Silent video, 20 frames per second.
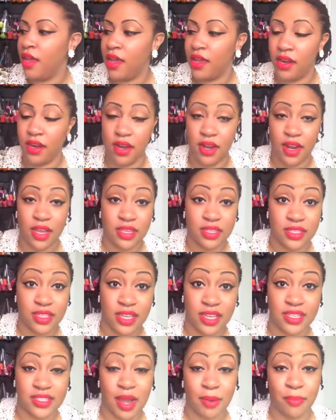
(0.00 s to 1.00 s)
And the next thing
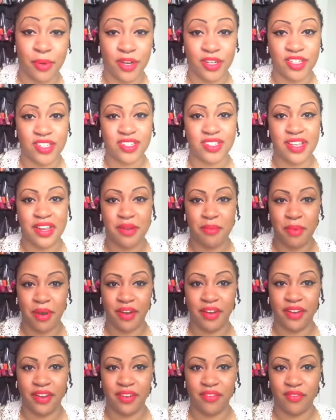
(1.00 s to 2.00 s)
is I purchased an
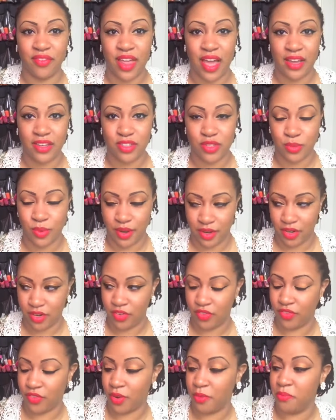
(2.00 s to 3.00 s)
American flag sweater
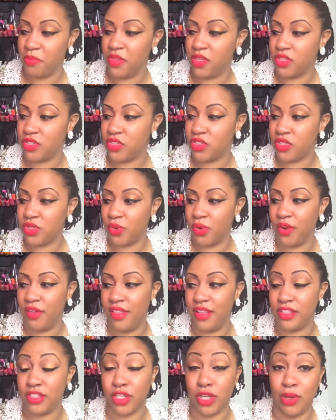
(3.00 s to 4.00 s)
from this store
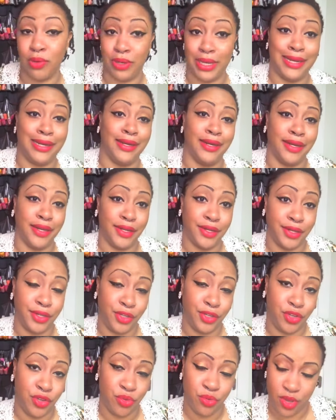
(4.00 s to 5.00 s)
that's located in
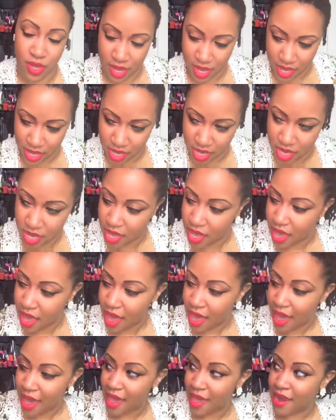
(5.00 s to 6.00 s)
UK.
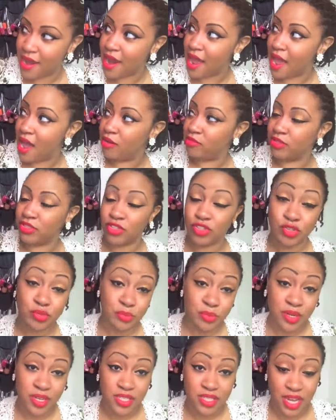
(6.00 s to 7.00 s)
And I was
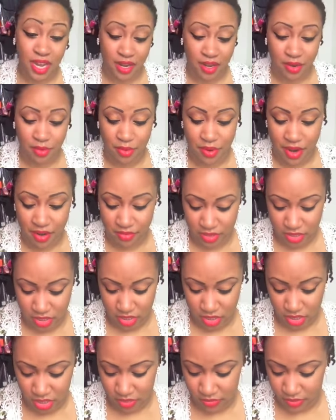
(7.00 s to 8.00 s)
super excited when I
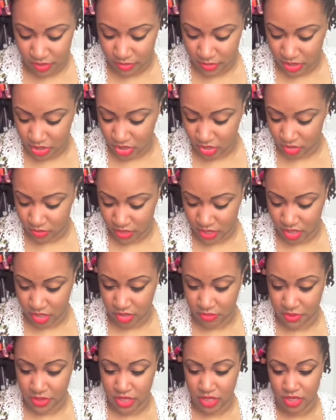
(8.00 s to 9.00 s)
received my sweater
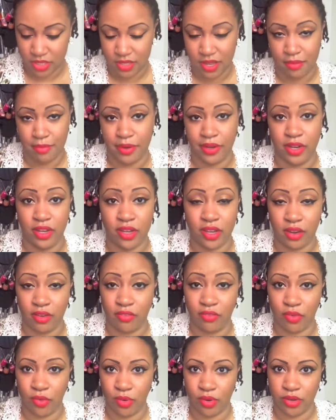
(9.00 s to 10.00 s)
because I've been looking
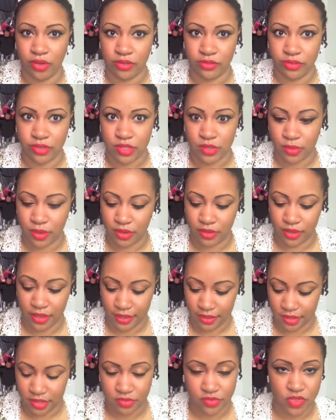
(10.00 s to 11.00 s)
for a sweater
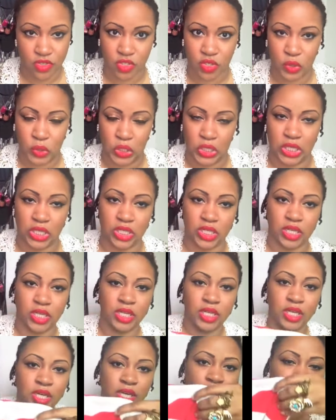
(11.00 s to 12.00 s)
like this for so long.
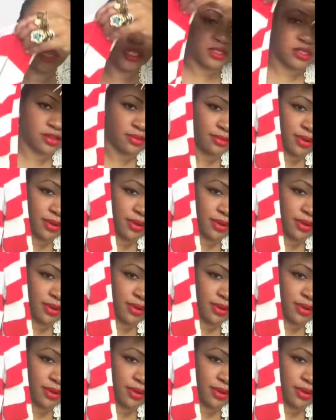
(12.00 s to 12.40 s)
It's an